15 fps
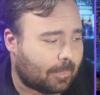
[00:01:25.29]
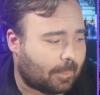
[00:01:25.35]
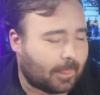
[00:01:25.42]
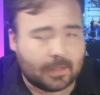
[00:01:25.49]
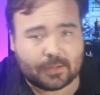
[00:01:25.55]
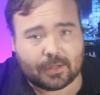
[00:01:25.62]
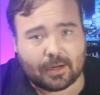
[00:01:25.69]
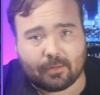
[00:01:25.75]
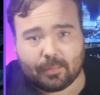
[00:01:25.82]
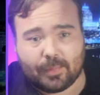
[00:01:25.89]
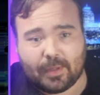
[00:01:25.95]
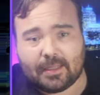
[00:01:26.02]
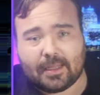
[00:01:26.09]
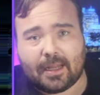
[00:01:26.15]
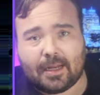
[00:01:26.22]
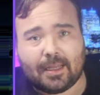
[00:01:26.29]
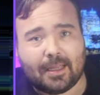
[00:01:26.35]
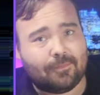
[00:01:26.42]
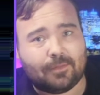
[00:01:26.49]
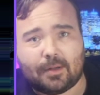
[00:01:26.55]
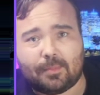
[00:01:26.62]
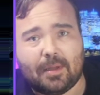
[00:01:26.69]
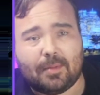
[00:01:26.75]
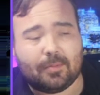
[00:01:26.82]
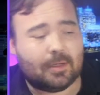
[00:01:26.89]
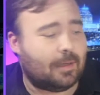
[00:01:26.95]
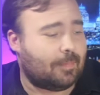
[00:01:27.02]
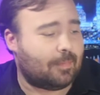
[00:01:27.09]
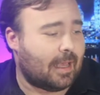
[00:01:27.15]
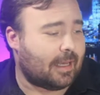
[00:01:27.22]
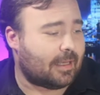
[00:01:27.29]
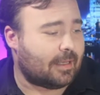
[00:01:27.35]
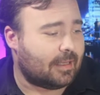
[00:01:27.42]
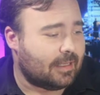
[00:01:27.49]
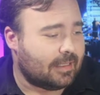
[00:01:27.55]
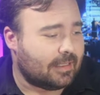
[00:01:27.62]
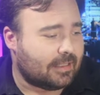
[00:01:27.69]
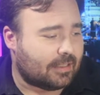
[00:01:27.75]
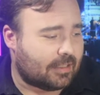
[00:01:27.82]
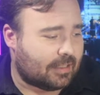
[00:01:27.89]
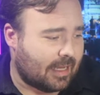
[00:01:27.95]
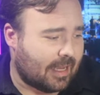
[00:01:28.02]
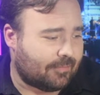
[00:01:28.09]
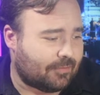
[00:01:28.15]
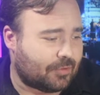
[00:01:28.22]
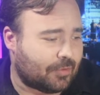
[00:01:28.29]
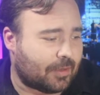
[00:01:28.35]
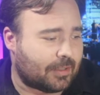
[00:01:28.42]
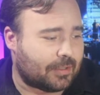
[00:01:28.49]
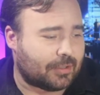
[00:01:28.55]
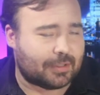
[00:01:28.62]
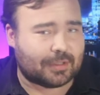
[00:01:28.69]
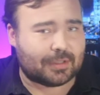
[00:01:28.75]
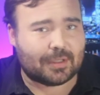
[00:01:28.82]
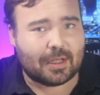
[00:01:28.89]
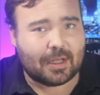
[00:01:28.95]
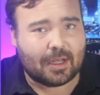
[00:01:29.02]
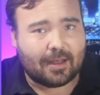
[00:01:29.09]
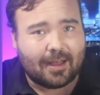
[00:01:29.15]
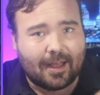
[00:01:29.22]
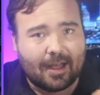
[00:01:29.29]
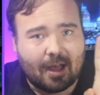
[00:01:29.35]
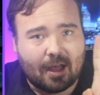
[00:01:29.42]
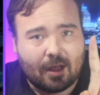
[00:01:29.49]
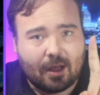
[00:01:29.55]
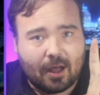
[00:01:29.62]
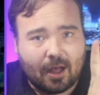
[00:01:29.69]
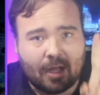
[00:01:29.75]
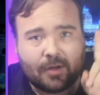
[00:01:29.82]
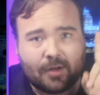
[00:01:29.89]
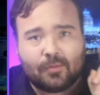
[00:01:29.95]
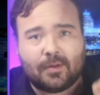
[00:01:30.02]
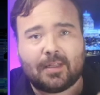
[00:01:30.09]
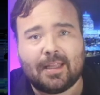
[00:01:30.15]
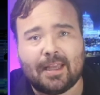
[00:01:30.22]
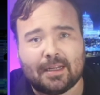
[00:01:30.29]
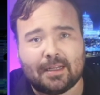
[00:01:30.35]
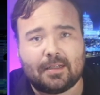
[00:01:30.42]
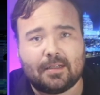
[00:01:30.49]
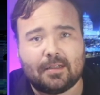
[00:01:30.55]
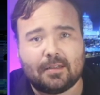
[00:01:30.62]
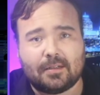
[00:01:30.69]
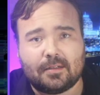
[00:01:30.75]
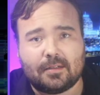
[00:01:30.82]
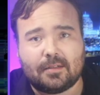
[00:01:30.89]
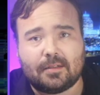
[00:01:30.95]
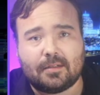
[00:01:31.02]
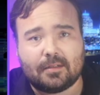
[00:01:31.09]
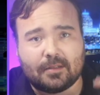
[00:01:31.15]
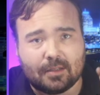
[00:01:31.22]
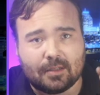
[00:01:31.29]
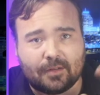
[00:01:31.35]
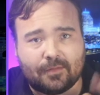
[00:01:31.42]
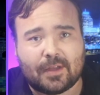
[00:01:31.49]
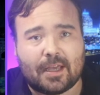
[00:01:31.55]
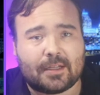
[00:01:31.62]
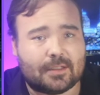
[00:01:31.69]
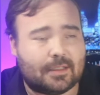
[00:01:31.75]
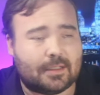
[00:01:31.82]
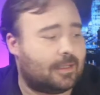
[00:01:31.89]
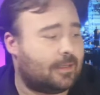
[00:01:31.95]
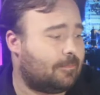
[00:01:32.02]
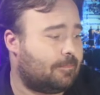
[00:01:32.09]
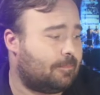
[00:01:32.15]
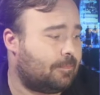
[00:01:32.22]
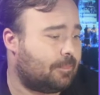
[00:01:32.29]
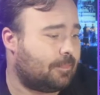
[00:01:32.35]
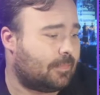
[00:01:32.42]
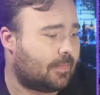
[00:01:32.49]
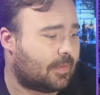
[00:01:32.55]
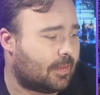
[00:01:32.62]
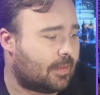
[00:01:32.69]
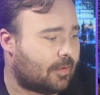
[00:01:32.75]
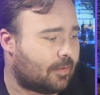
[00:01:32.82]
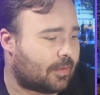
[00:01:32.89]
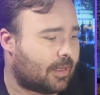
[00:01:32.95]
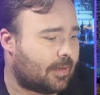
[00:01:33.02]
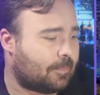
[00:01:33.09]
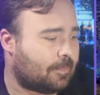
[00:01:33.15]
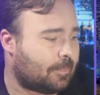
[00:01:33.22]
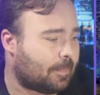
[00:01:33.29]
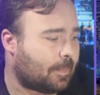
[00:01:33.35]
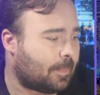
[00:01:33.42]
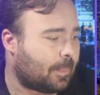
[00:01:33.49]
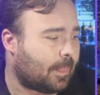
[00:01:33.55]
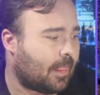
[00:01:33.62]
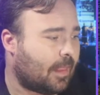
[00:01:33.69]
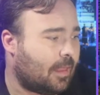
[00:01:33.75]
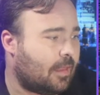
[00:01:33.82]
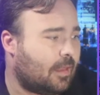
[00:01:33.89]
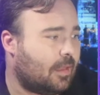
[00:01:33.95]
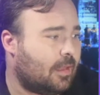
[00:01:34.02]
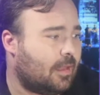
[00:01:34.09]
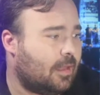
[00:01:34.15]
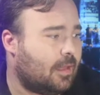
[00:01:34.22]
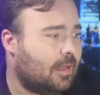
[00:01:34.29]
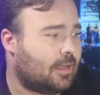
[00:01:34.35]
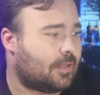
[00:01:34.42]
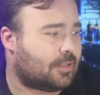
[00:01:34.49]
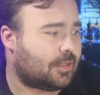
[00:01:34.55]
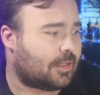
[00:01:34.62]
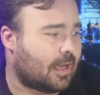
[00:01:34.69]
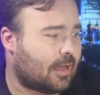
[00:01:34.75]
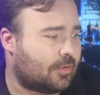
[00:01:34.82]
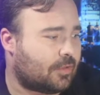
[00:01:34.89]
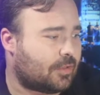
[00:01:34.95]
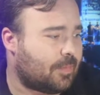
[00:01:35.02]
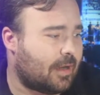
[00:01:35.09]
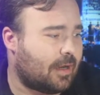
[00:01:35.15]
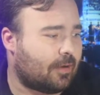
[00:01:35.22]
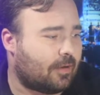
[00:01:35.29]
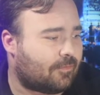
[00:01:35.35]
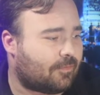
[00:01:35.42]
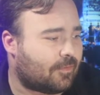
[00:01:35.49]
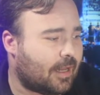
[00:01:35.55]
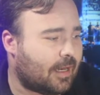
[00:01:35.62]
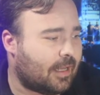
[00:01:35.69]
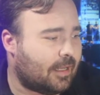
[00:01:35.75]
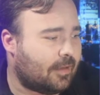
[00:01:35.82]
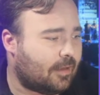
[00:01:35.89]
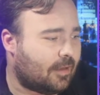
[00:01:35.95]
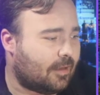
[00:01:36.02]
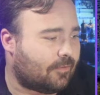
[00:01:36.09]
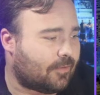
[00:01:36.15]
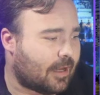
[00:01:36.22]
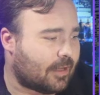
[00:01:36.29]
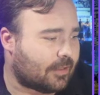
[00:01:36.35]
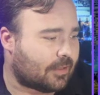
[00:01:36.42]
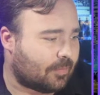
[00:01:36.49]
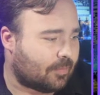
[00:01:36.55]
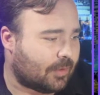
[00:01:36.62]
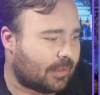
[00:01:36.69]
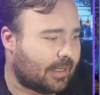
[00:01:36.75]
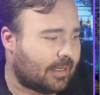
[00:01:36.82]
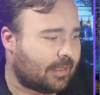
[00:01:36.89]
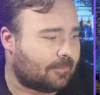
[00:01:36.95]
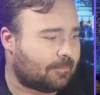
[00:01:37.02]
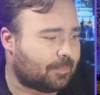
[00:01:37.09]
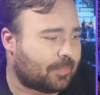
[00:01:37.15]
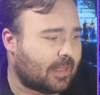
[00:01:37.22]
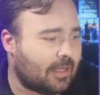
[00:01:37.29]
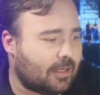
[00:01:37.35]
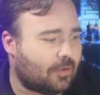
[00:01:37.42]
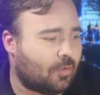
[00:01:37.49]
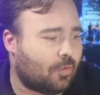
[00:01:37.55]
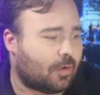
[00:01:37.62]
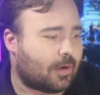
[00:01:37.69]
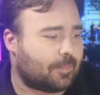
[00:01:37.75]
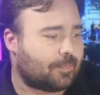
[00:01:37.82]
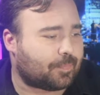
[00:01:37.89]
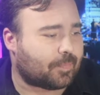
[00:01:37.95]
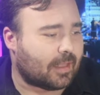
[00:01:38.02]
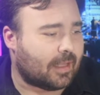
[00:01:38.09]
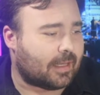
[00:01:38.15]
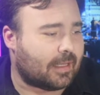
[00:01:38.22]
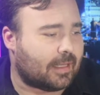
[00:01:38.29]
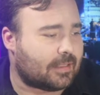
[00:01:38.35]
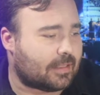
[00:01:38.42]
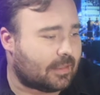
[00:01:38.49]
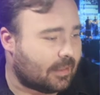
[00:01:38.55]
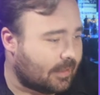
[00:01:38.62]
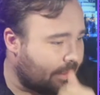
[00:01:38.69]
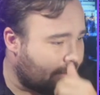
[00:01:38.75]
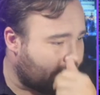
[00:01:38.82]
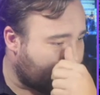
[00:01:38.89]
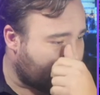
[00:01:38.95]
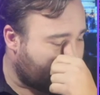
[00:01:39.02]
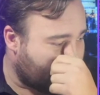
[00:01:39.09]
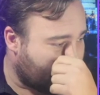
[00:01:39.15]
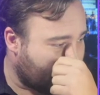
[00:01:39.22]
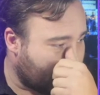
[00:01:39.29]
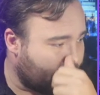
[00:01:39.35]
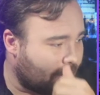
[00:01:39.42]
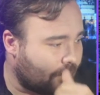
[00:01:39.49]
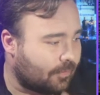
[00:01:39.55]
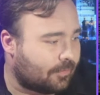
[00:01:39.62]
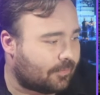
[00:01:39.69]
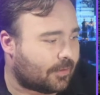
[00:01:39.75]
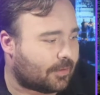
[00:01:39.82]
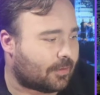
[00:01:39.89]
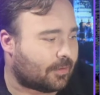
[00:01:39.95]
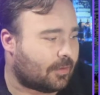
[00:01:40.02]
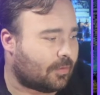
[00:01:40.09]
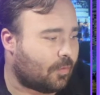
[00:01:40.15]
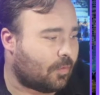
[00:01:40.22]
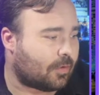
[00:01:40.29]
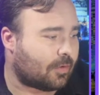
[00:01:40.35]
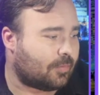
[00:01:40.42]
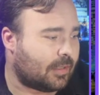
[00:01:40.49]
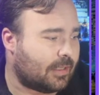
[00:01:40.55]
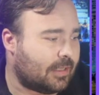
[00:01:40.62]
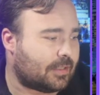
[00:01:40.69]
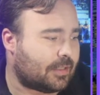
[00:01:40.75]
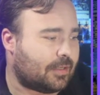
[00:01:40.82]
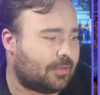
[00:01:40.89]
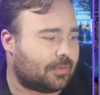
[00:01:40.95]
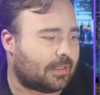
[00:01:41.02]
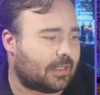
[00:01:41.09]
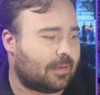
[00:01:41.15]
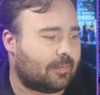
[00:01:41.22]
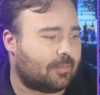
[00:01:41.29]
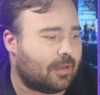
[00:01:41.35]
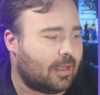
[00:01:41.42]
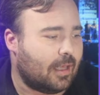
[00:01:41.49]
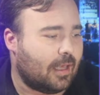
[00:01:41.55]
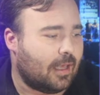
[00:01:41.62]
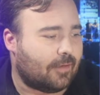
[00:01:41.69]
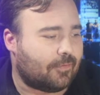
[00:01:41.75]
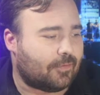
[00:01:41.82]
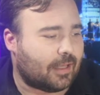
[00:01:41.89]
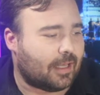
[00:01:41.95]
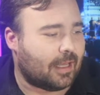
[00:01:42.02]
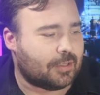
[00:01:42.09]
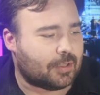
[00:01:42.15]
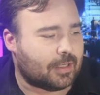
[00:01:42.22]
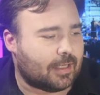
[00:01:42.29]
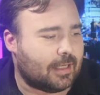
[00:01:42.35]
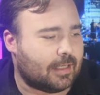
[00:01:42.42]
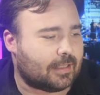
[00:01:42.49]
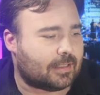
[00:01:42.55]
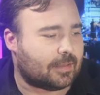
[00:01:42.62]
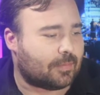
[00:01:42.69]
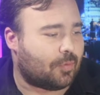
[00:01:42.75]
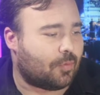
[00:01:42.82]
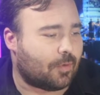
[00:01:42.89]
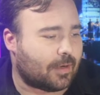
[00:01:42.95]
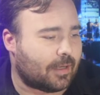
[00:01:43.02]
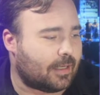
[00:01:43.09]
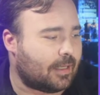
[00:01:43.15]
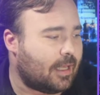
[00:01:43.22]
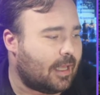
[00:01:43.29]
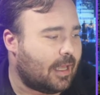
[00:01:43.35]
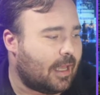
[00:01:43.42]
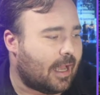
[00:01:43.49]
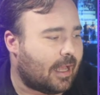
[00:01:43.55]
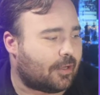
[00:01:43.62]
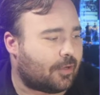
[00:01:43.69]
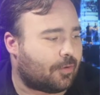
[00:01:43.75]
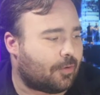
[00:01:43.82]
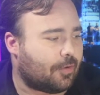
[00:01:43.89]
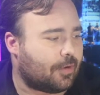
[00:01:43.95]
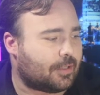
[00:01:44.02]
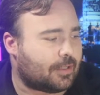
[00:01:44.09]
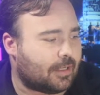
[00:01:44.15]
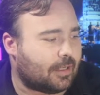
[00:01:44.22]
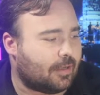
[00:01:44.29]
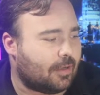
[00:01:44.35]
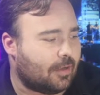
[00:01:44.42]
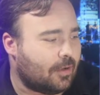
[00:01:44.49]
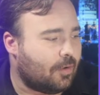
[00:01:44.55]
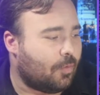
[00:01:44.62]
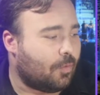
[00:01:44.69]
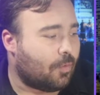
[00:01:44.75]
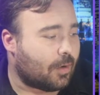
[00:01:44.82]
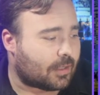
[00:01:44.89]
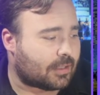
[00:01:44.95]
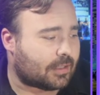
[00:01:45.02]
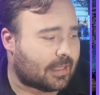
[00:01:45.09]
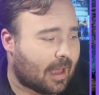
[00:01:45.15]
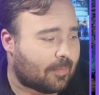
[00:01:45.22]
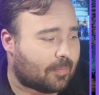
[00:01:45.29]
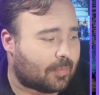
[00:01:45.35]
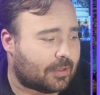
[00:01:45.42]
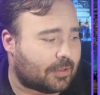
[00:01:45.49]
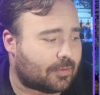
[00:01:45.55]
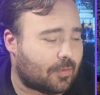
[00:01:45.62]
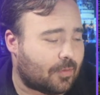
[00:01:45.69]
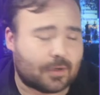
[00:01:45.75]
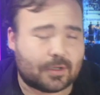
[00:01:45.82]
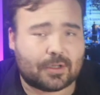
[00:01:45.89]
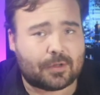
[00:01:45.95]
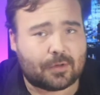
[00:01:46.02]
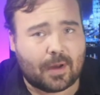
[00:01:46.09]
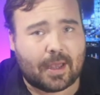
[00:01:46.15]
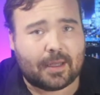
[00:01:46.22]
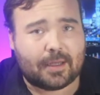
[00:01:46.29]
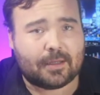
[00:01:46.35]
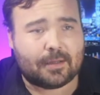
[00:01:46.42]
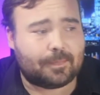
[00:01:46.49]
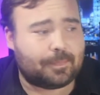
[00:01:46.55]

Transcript: Should I repeat that again for the people in the back? Staff shortages unrelated to the vaccine. Okay. Chicago's mayor on Friday filed a complaint in court against the leader of the local fraternal order police, accusing him of engaging in supporting and encouraging work stoppage or strike